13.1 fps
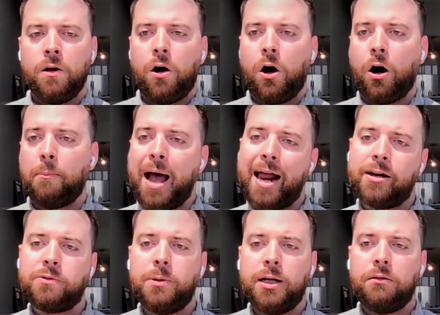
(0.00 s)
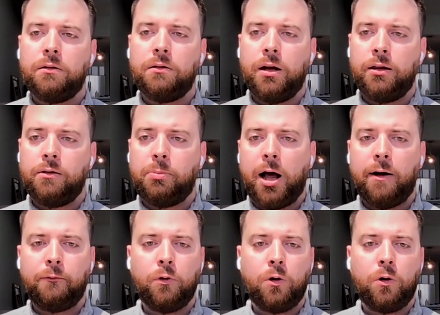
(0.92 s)
Our management in
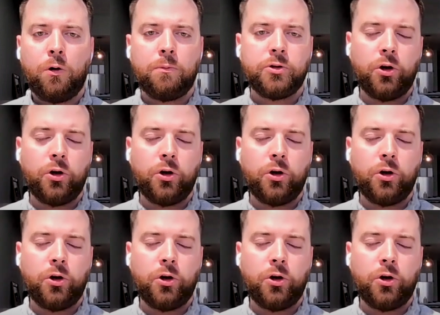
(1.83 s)
the platform,